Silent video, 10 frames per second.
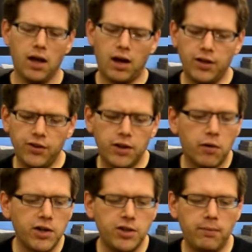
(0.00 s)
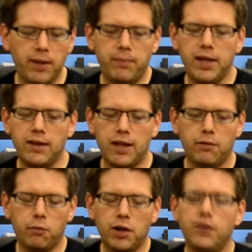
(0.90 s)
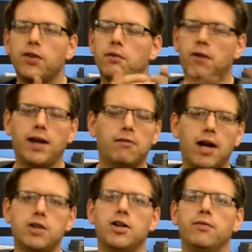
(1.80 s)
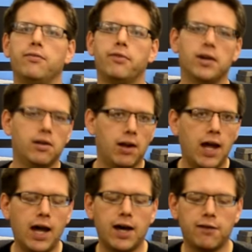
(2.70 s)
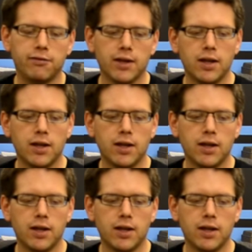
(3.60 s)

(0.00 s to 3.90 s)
All right, so the question may be then, what is the right ratchet for you to have?